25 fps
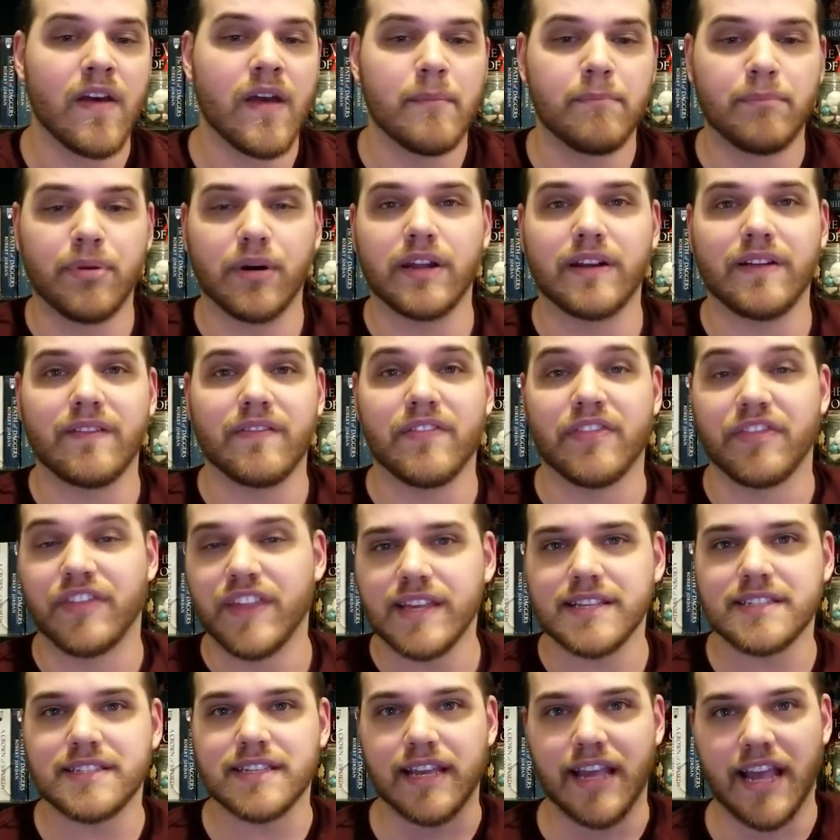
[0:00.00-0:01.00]
But
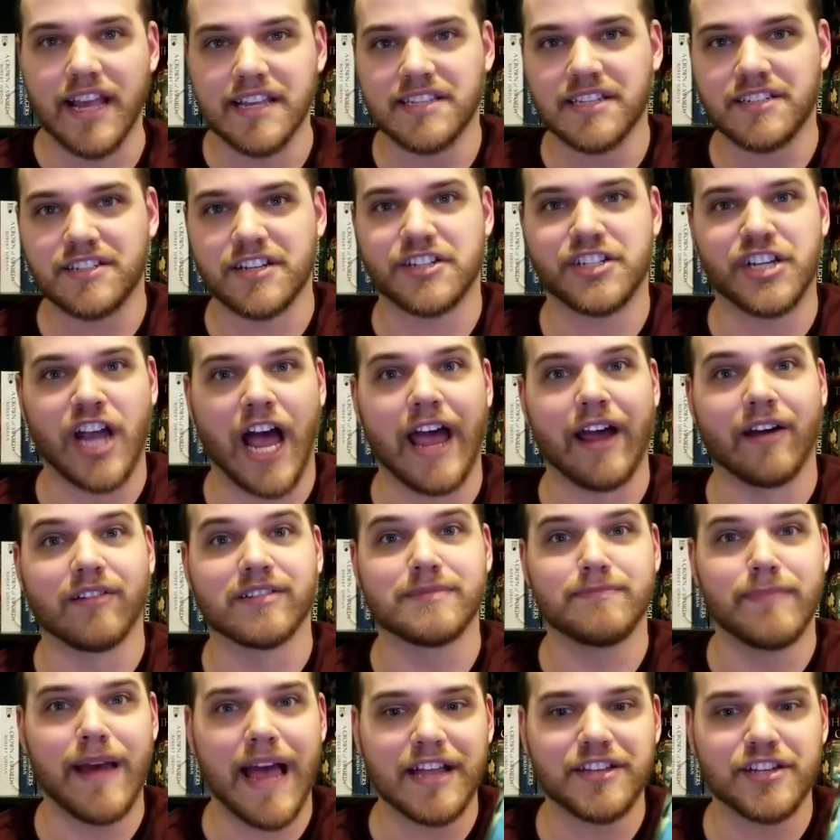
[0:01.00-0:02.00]
this isn't a child's
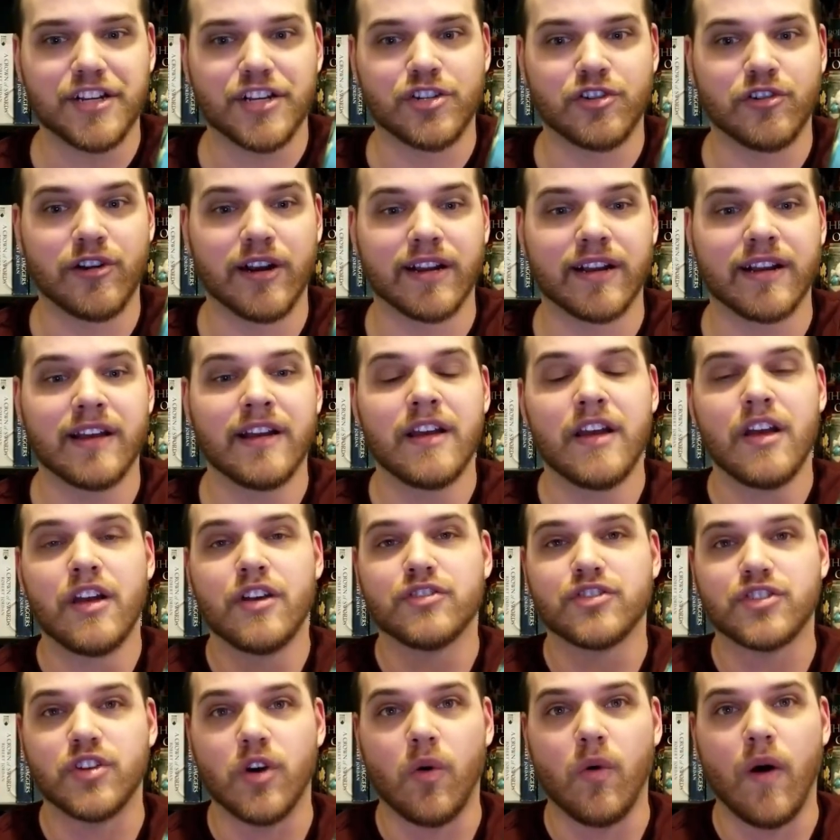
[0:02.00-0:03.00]
magic trick,
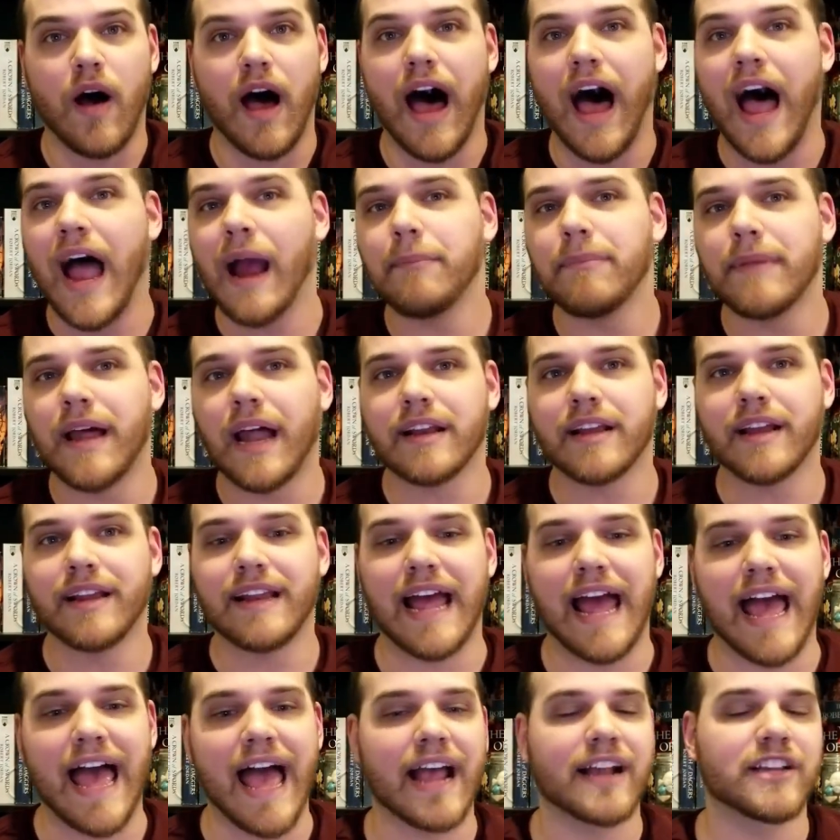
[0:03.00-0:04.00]
so I'm not
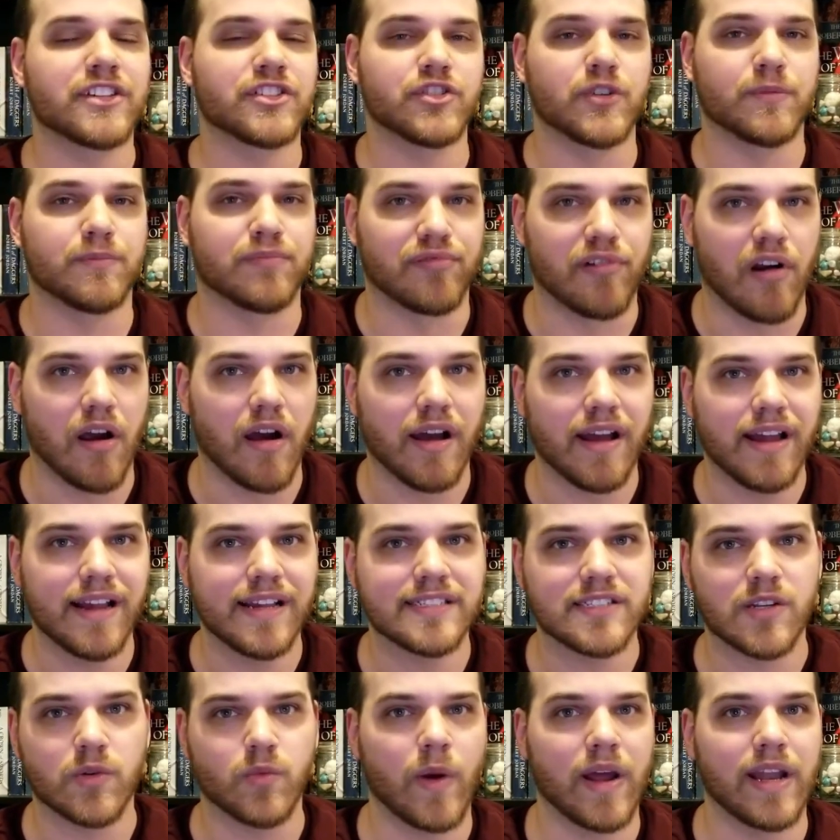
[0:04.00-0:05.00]
gonna act
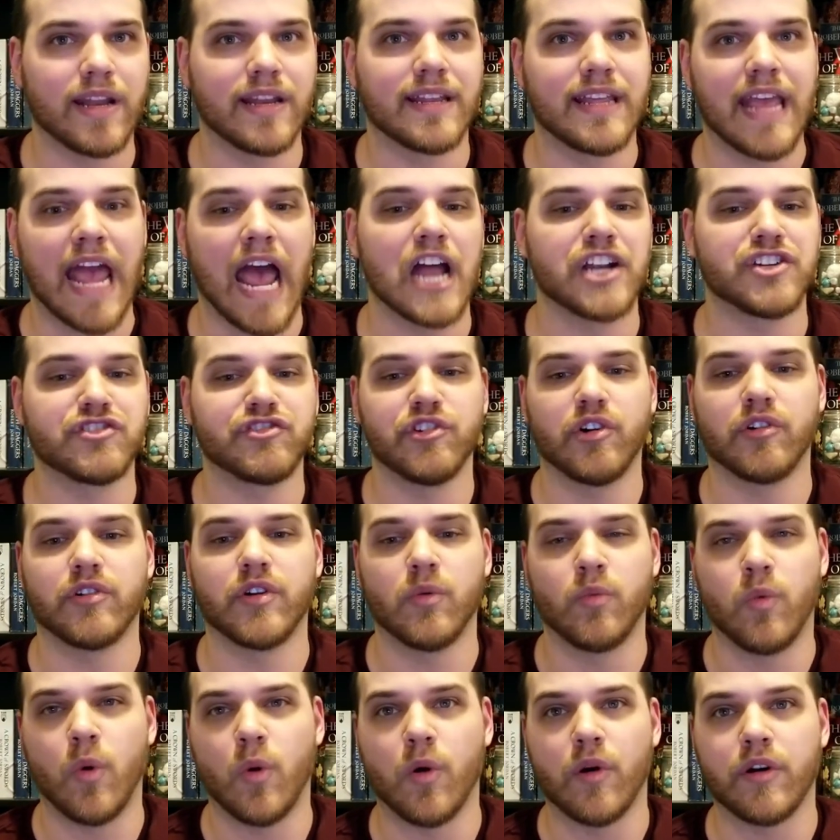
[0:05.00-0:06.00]
surprised when Catriona
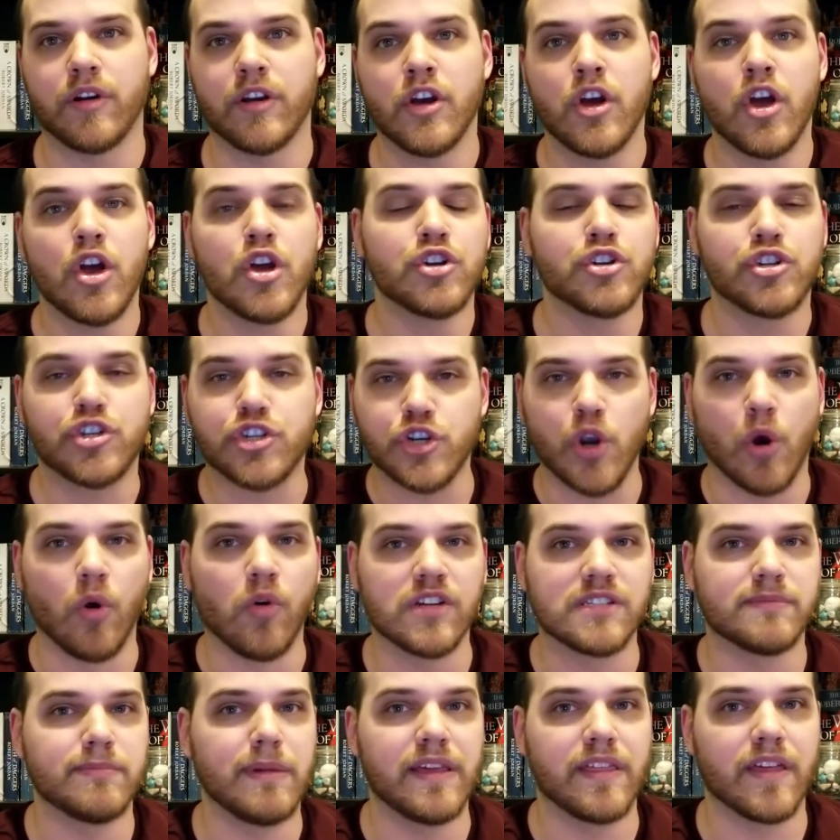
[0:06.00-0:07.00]
Ward
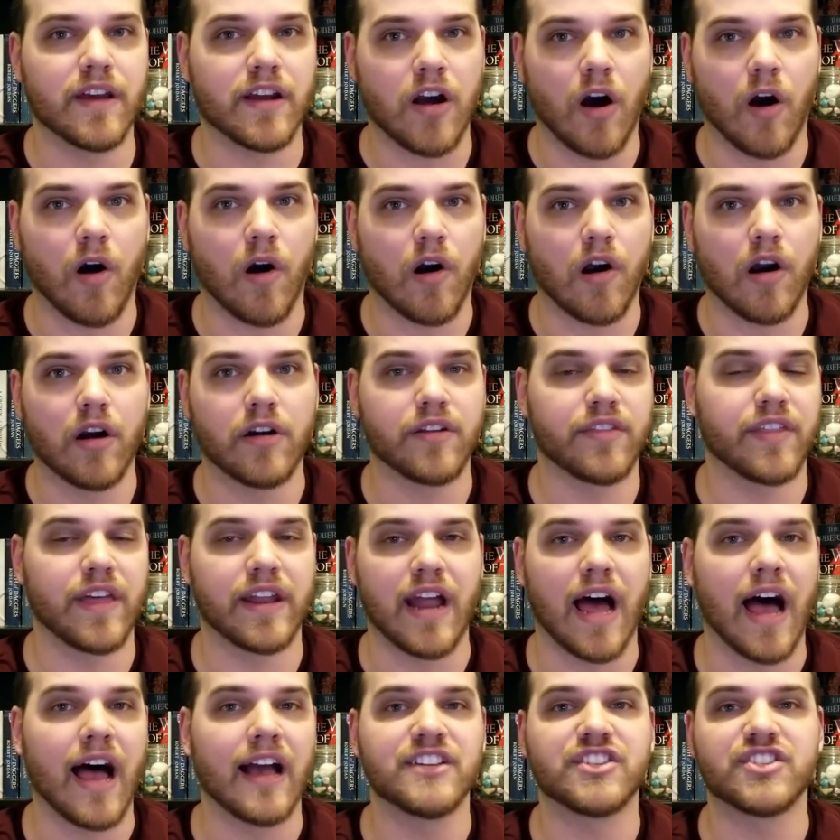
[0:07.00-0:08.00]
shows me the card that
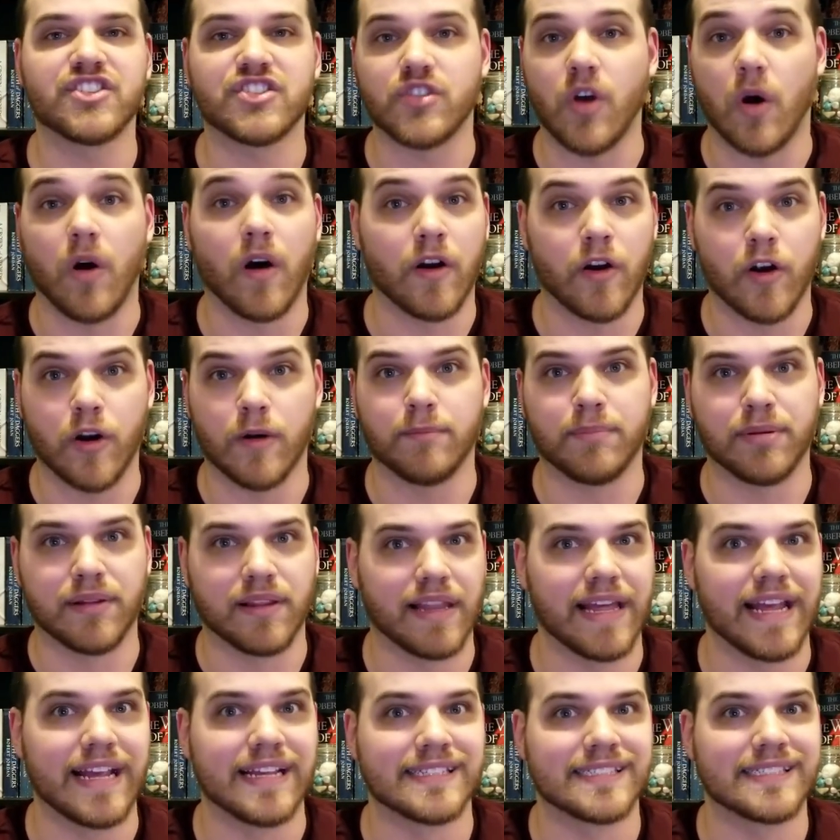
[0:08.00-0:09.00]
I saw her
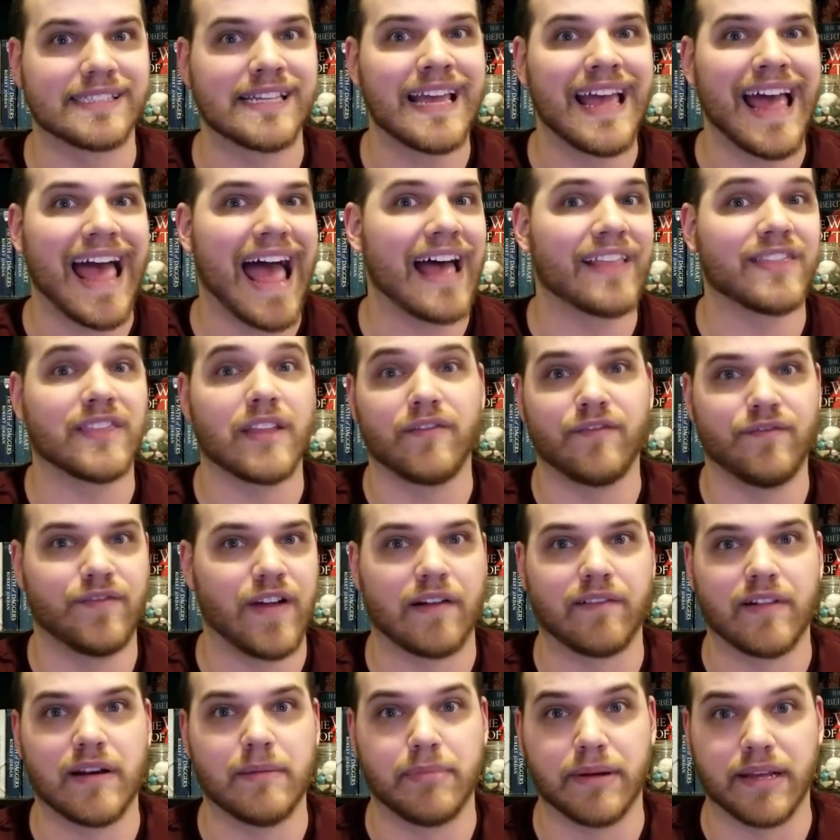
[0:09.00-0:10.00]
place at the
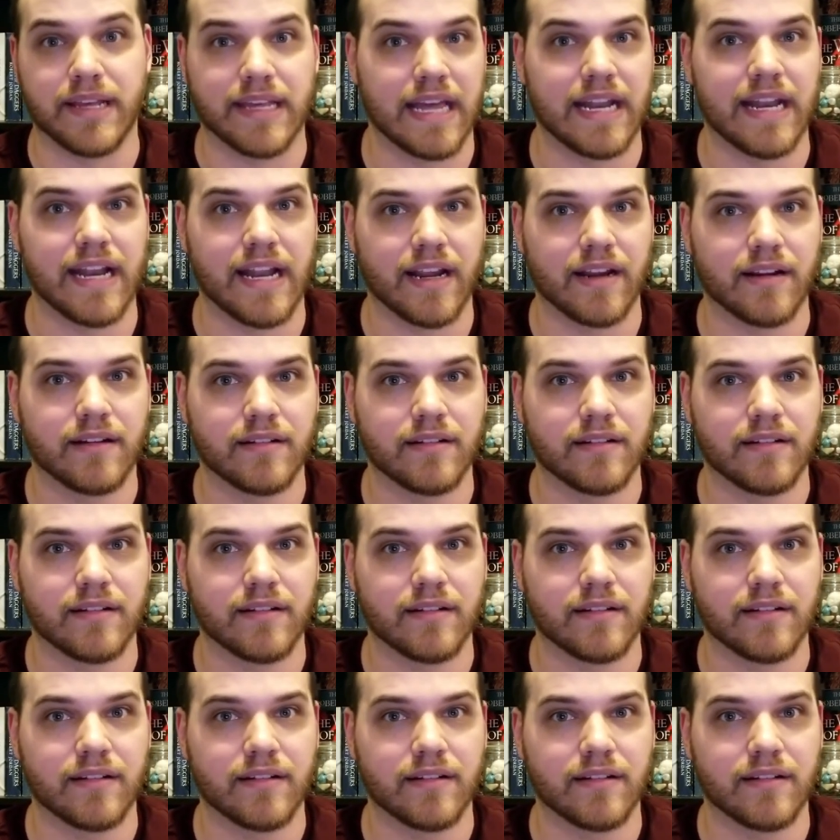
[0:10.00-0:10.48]
very beginning.